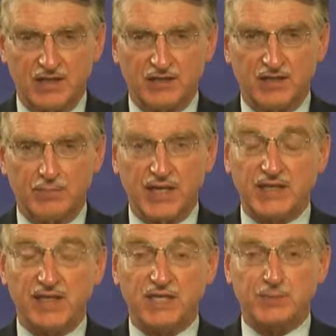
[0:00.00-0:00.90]
The debate
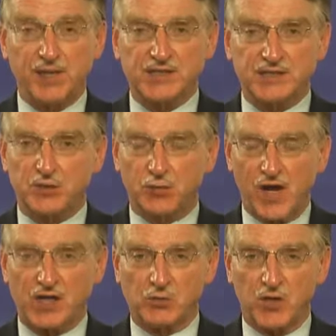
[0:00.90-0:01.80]
takes place at the
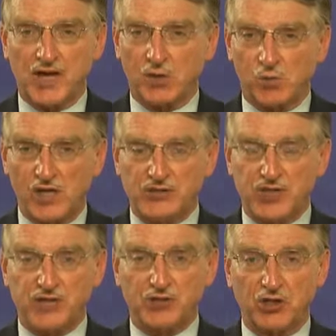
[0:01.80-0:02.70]
Ronald Reagan
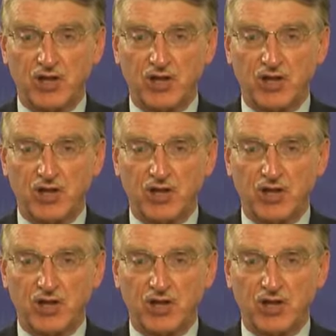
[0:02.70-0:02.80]
Presidential